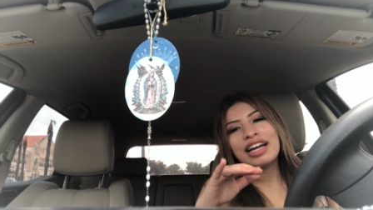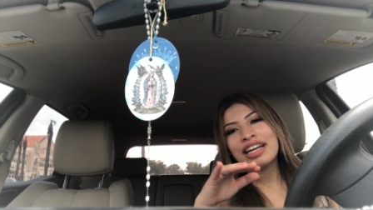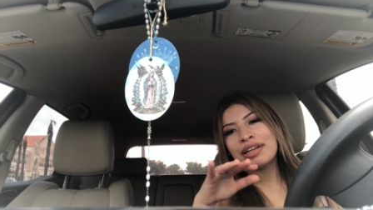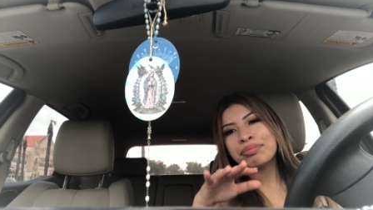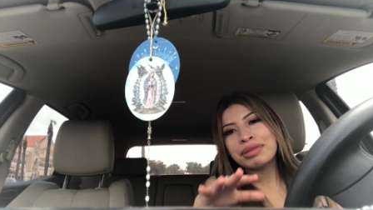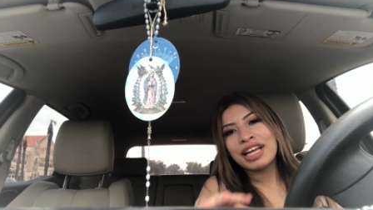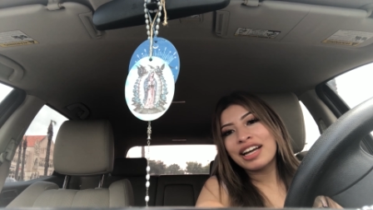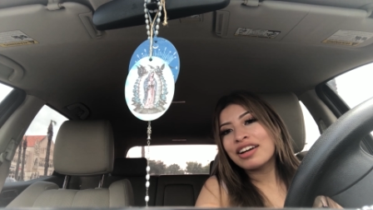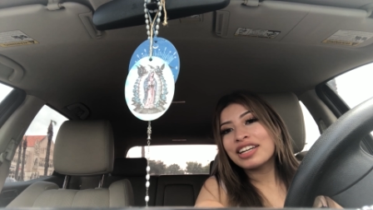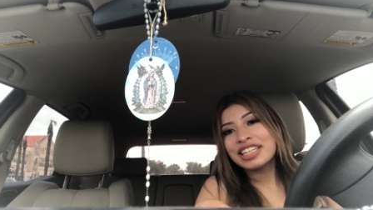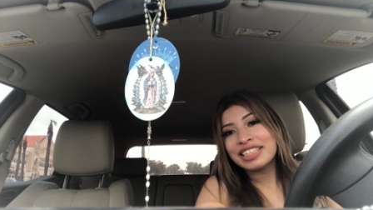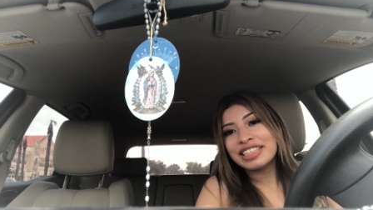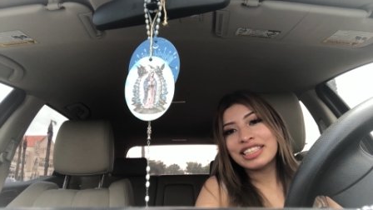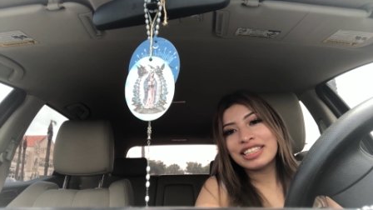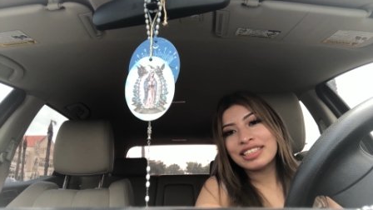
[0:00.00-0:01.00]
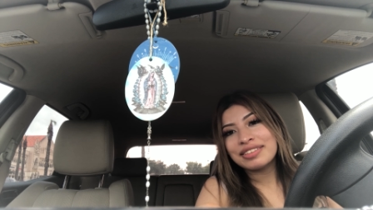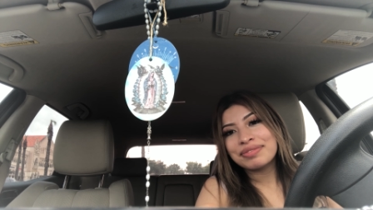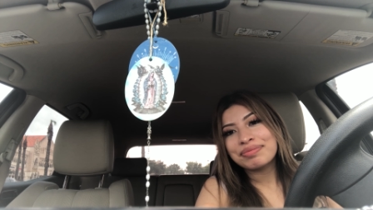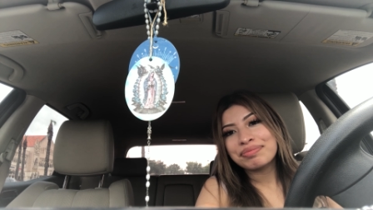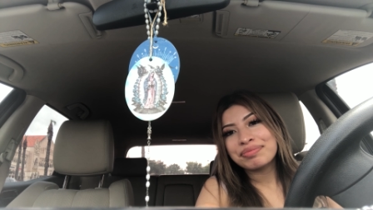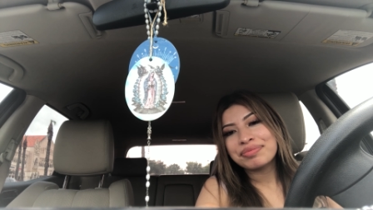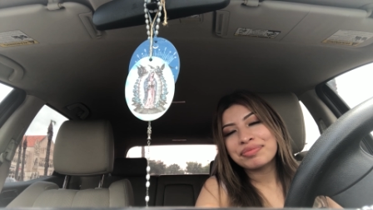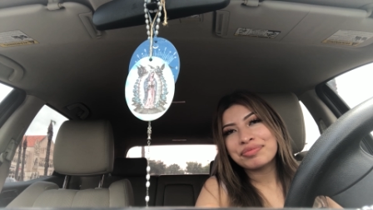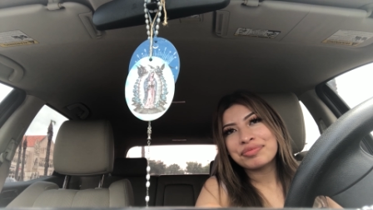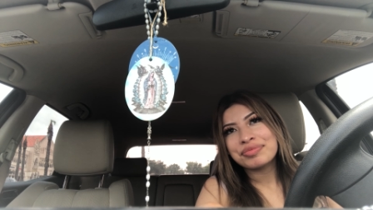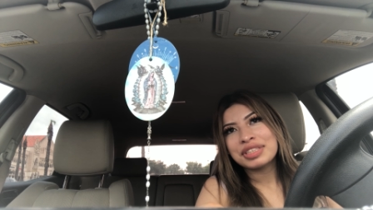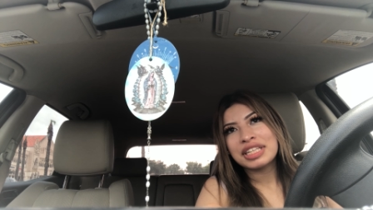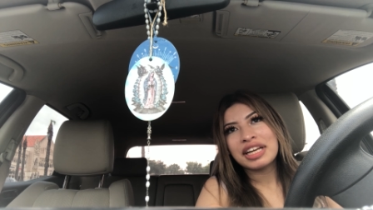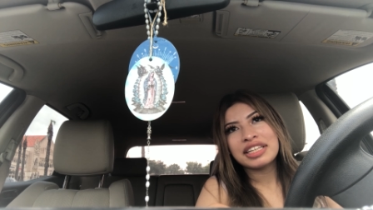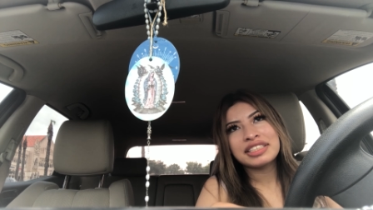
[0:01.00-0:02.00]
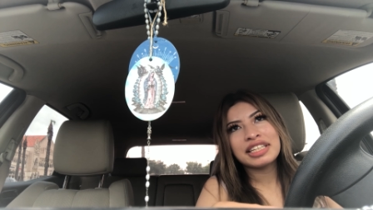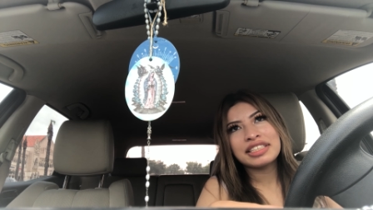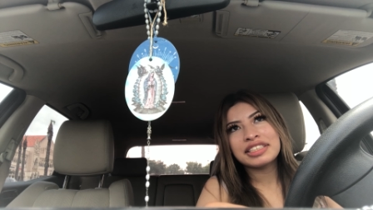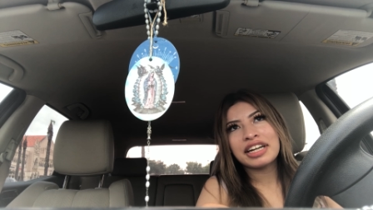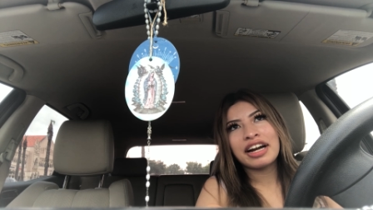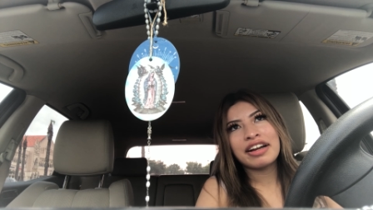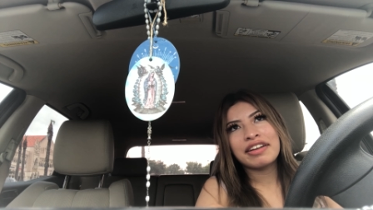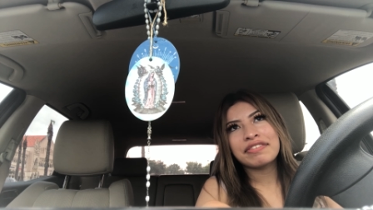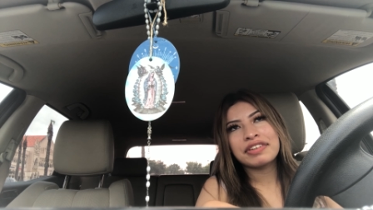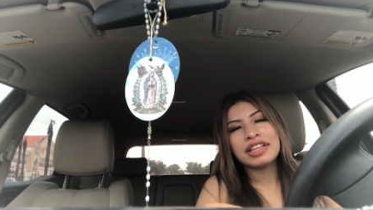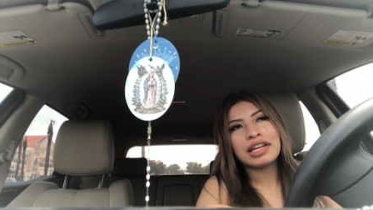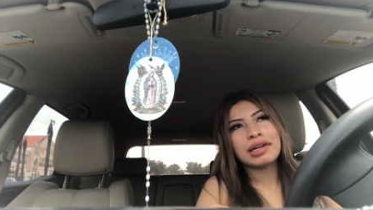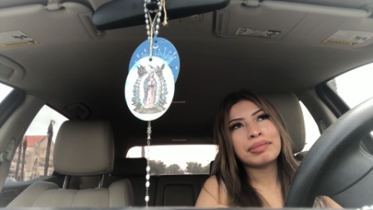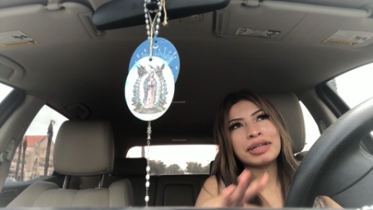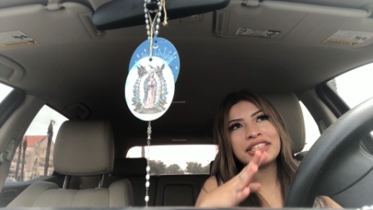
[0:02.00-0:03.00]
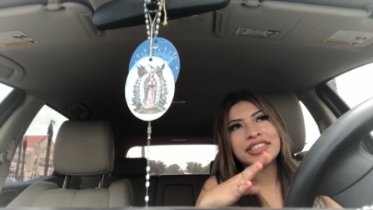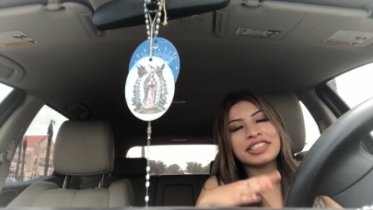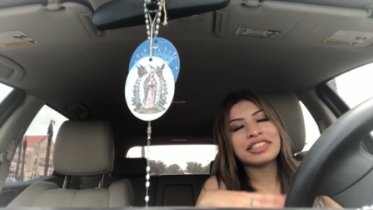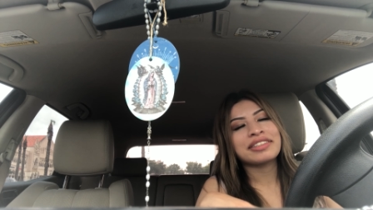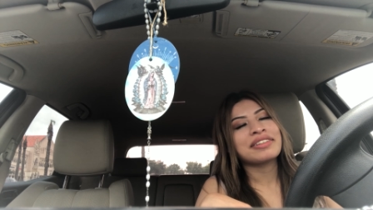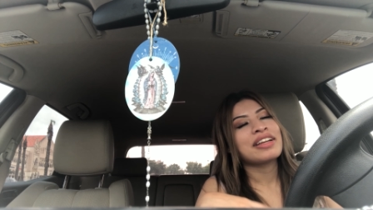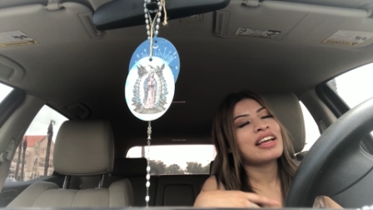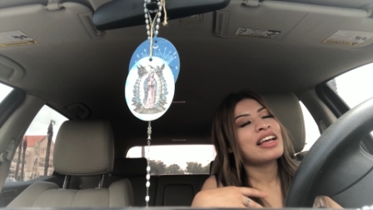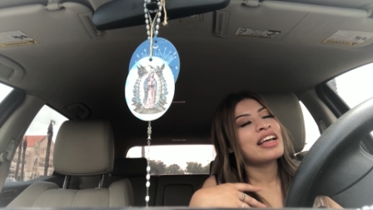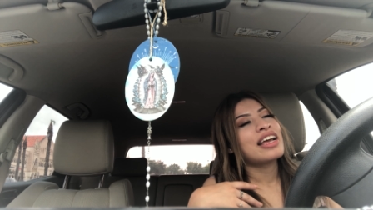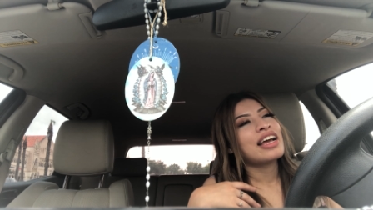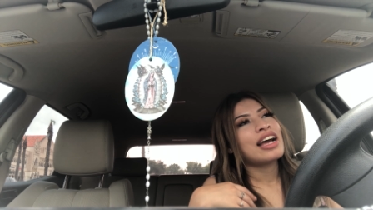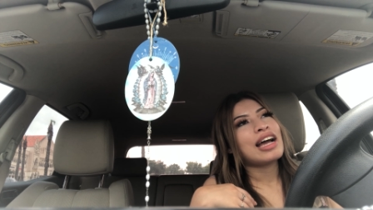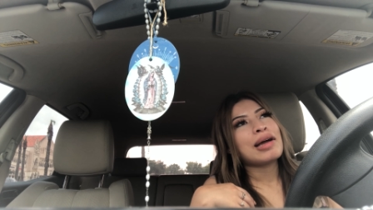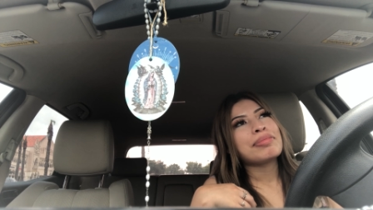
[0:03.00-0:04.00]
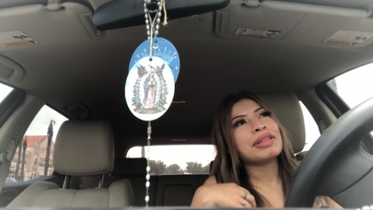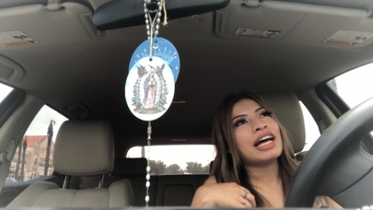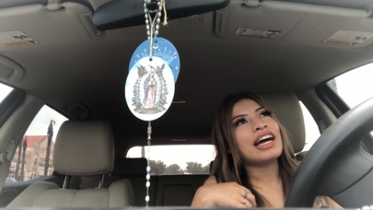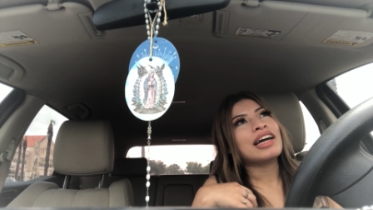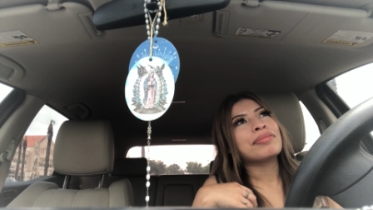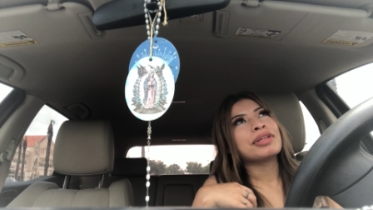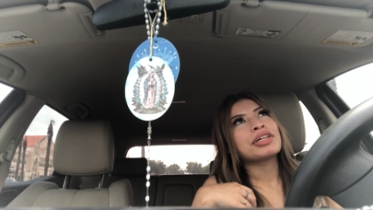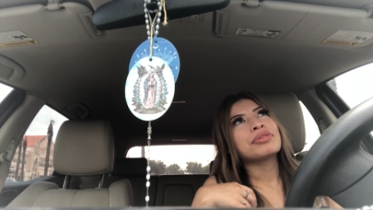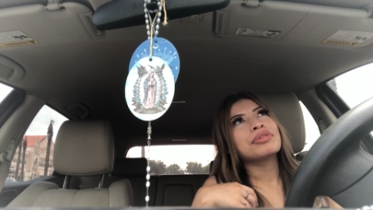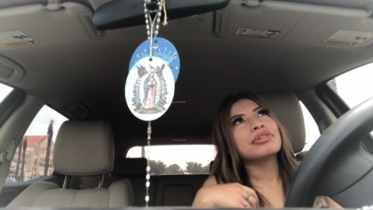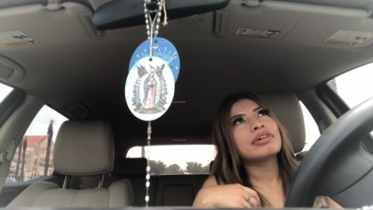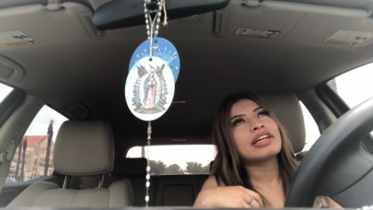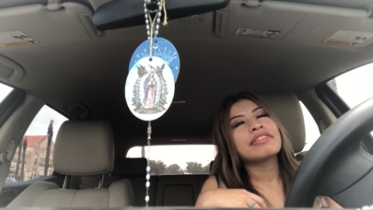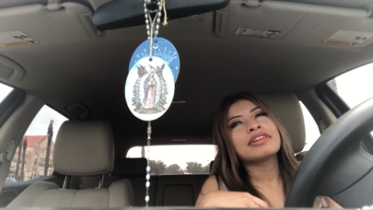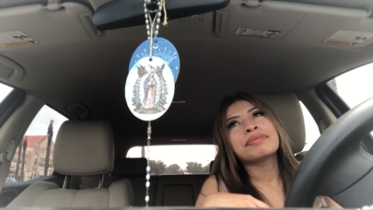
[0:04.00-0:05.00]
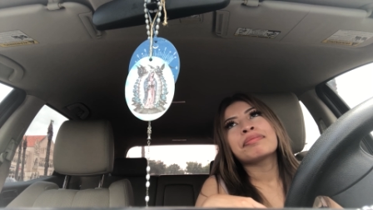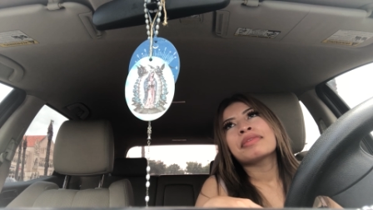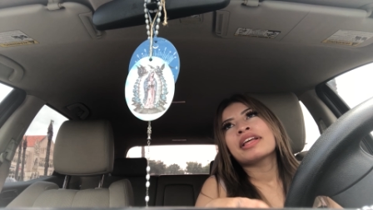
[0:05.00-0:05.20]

apply on Indeed. It says they're hiring for like a busser. I apply. I'm like, cool, whatever.